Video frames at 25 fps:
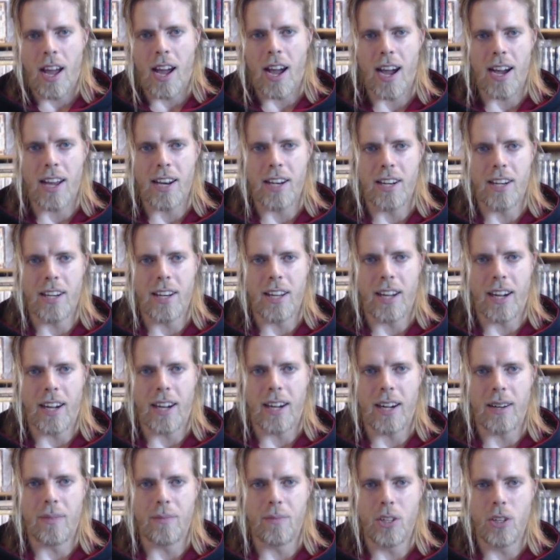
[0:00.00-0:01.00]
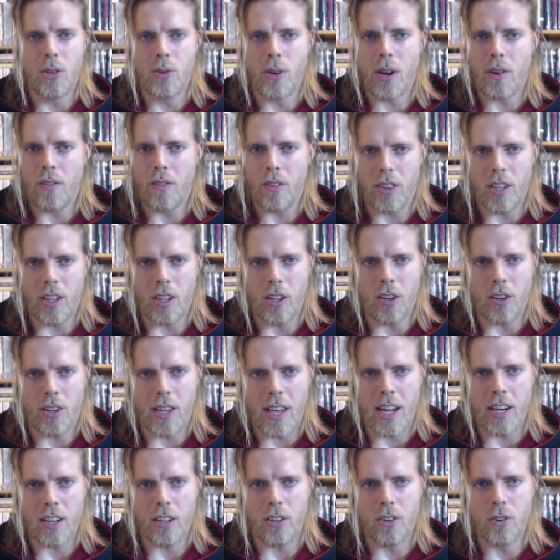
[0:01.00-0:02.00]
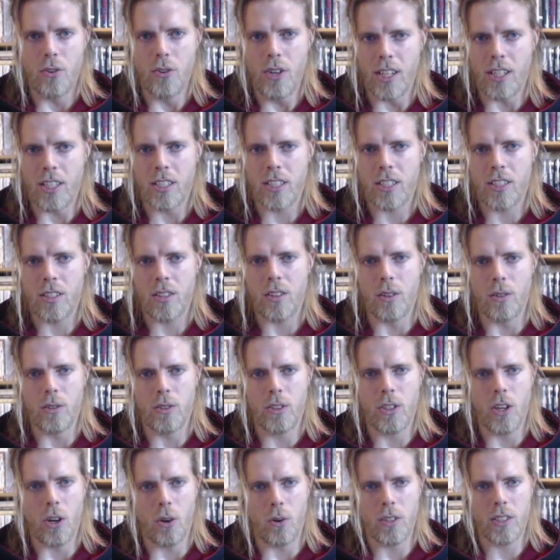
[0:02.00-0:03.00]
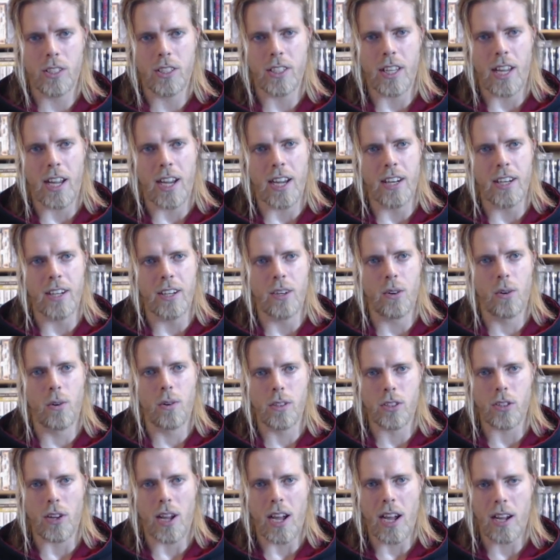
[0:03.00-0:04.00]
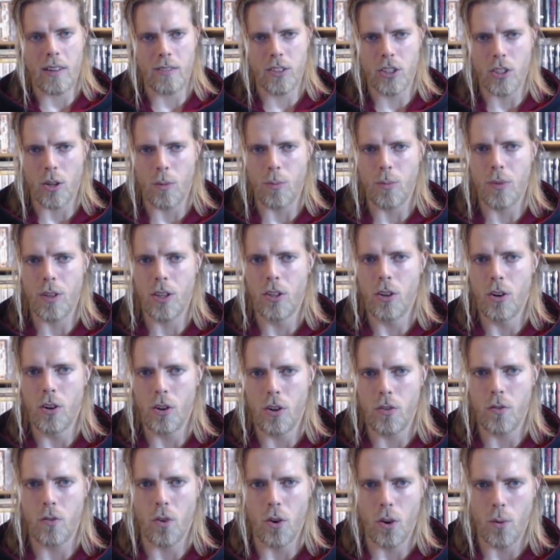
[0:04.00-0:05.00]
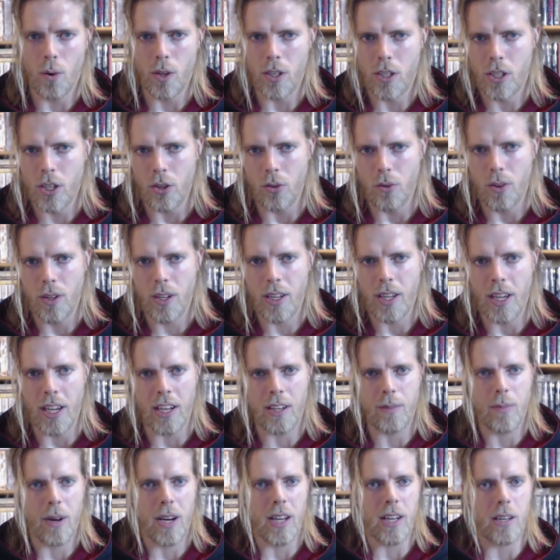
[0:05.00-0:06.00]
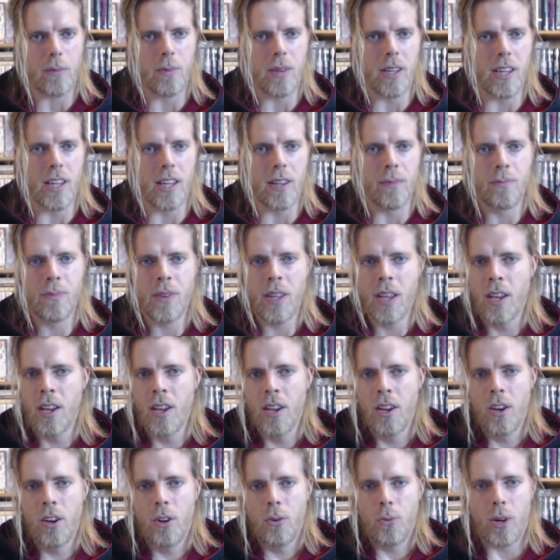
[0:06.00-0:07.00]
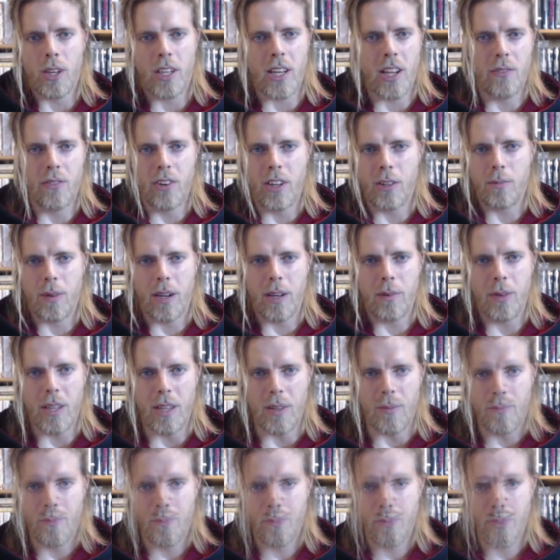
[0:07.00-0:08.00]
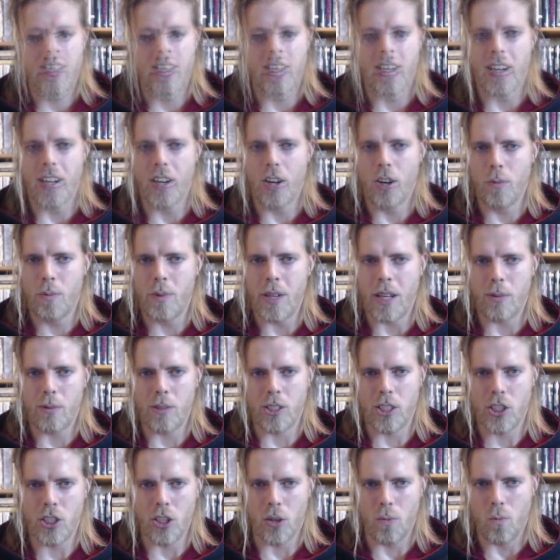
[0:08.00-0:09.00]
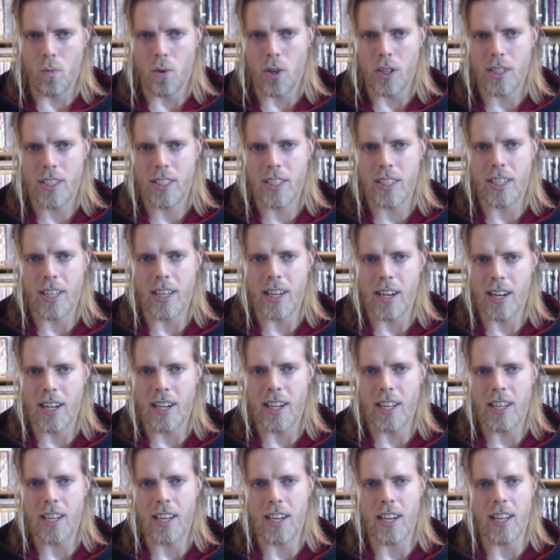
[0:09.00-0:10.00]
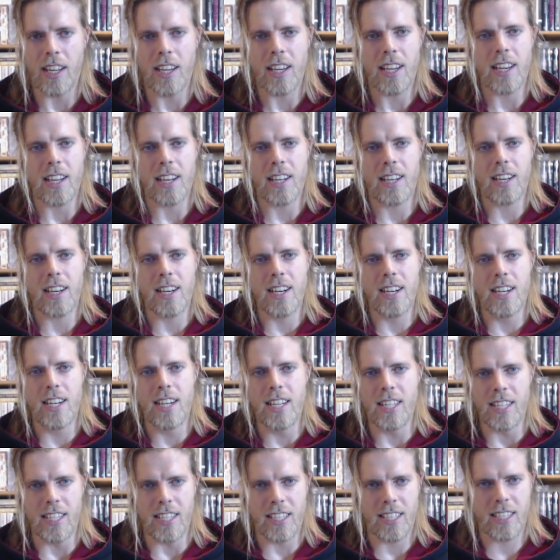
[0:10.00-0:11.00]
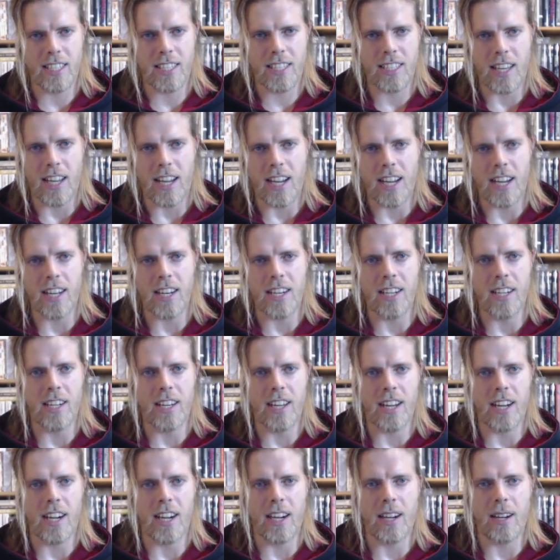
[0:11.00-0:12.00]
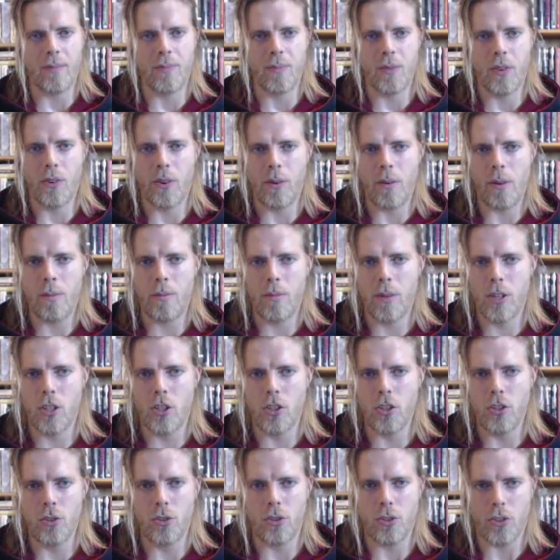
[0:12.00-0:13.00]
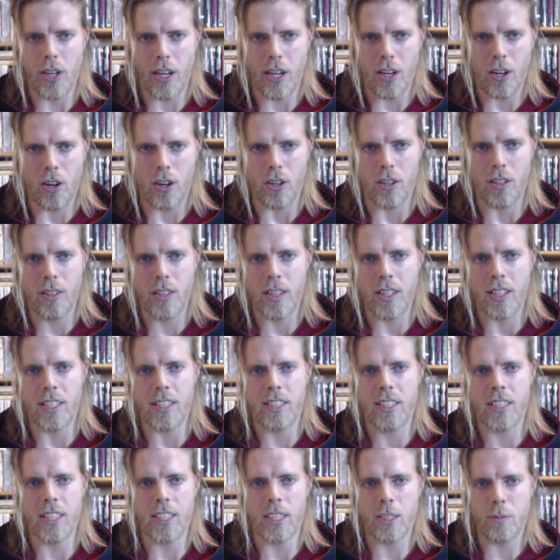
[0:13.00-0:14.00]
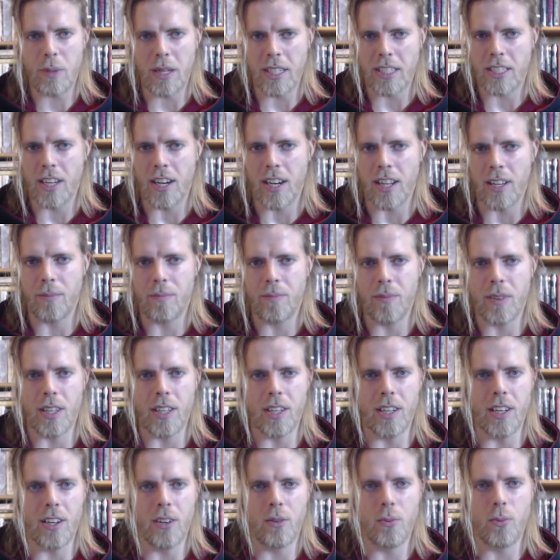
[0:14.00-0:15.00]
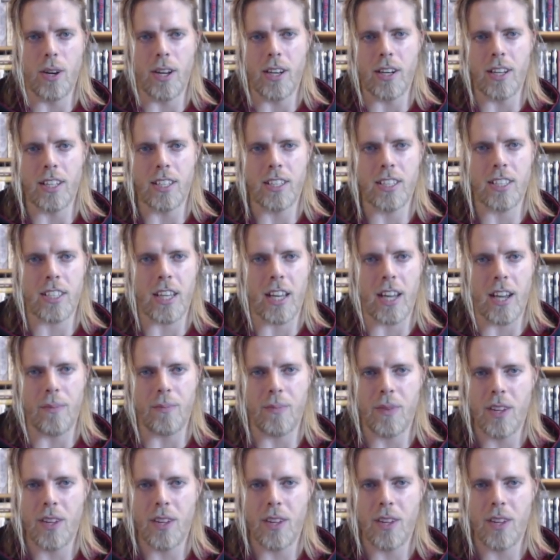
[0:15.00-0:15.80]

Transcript: and do everything you can to reach those goals, and also have something to look forward to. It might be whatever it might be. I hope that was somewhat enlightening at least, and remember to train hard. It is especially needed when it's